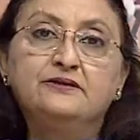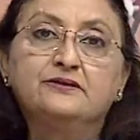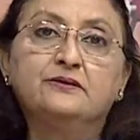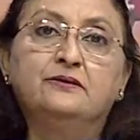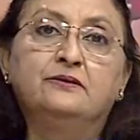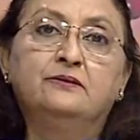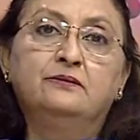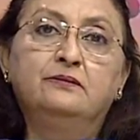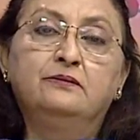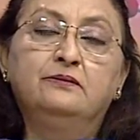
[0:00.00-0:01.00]

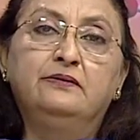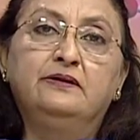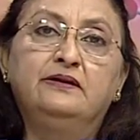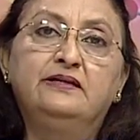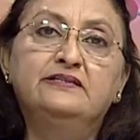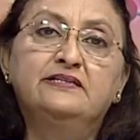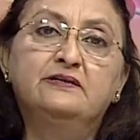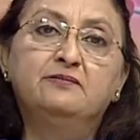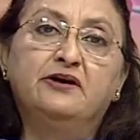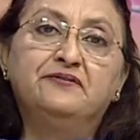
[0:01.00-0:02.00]
So, this
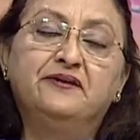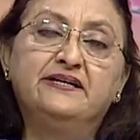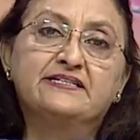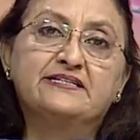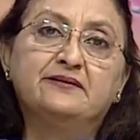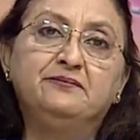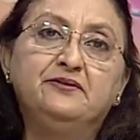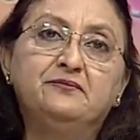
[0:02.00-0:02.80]
is a modified stem.